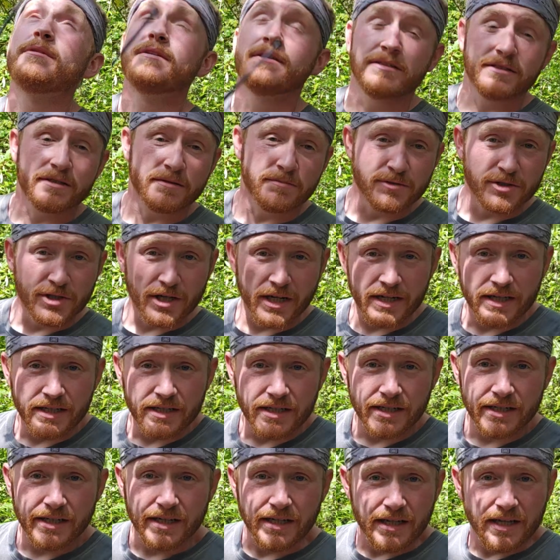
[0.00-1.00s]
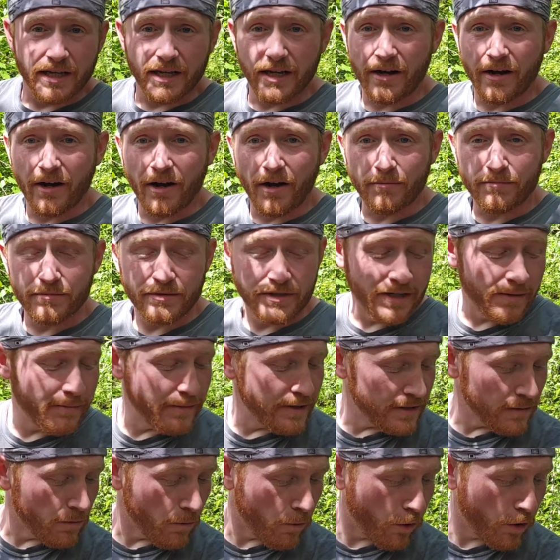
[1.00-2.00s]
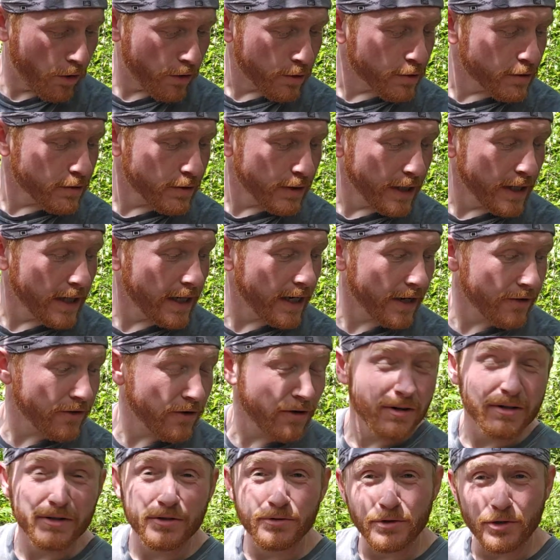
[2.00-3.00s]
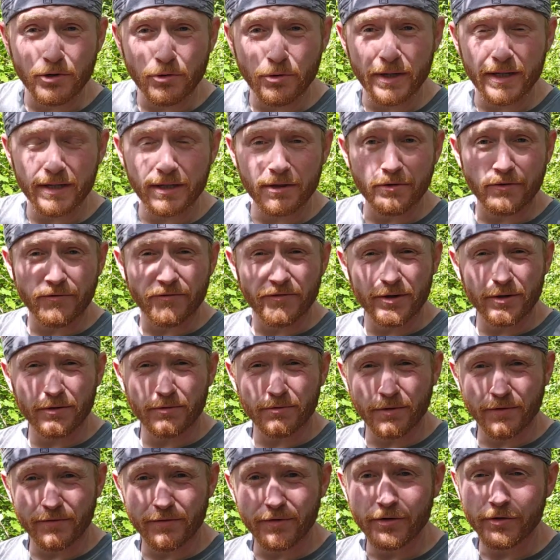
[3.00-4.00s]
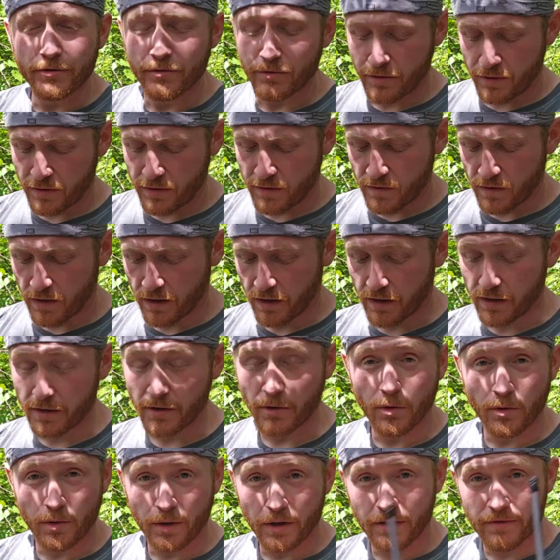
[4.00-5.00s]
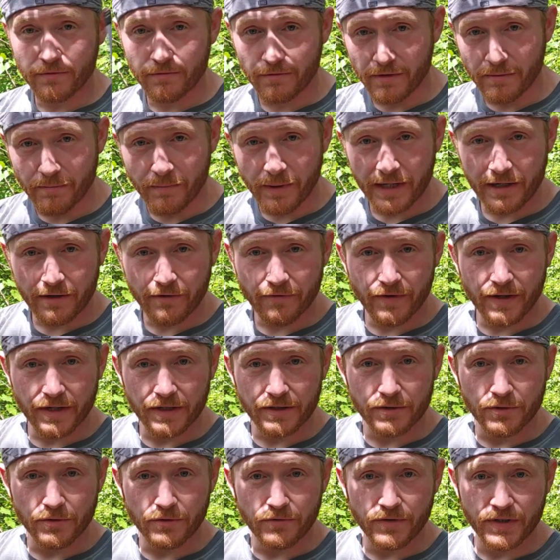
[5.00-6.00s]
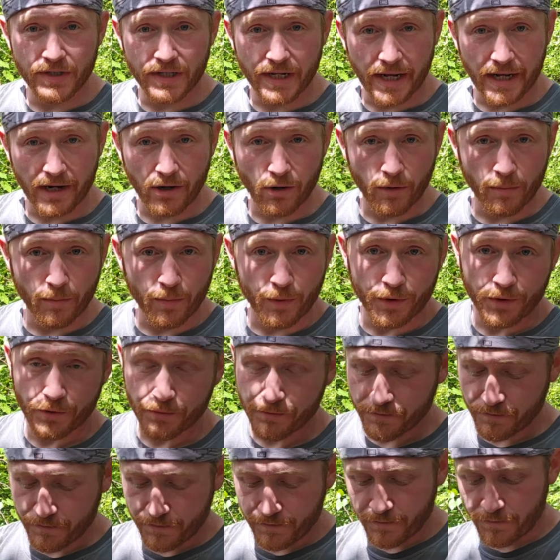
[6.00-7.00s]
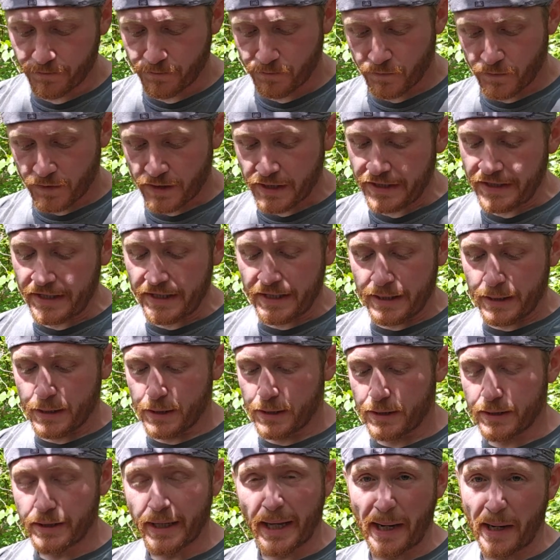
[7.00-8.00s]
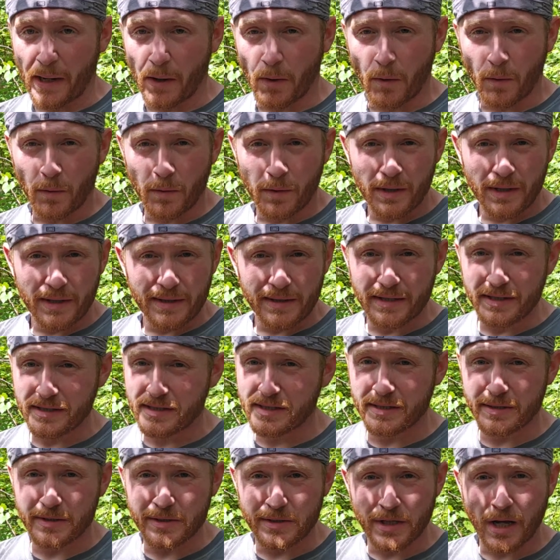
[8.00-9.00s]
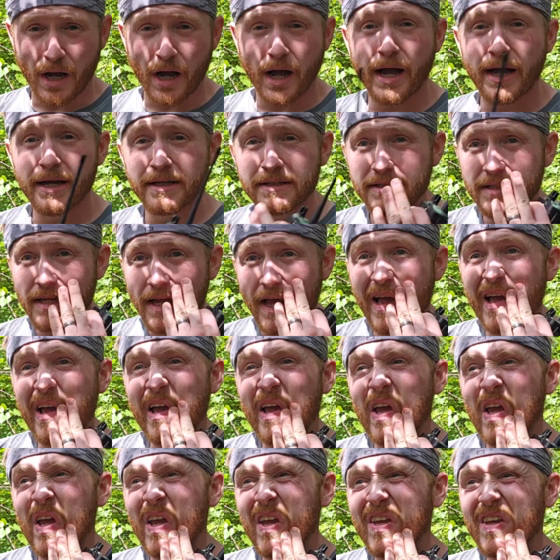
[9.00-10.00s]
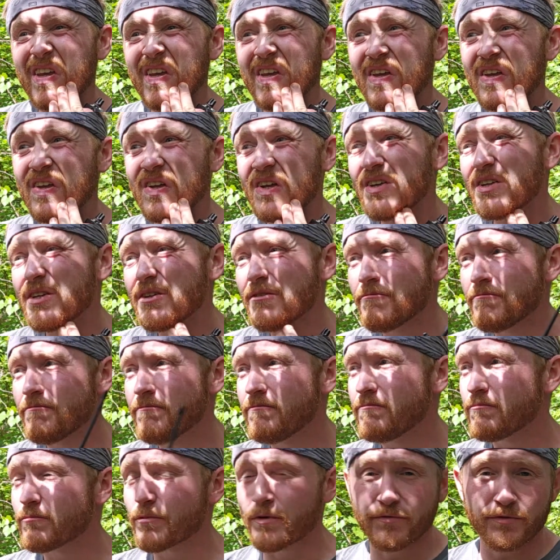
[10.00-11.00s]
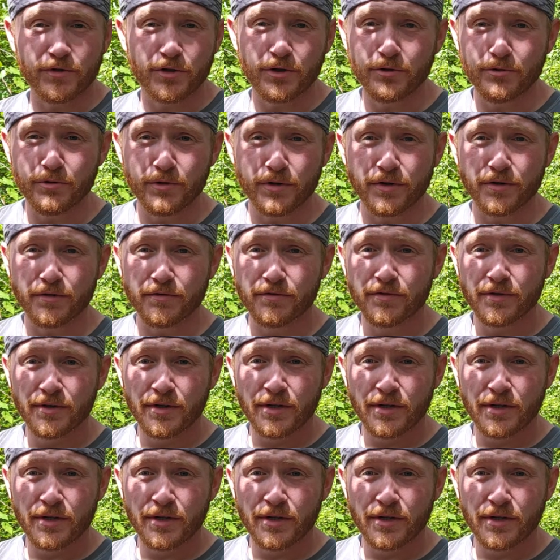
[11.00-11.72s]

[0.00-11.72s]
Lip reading: needing some shade to get me some water. And I thought I'd do a quick little field review going over the Baofeng UV9R Pro. Now, this is not a review of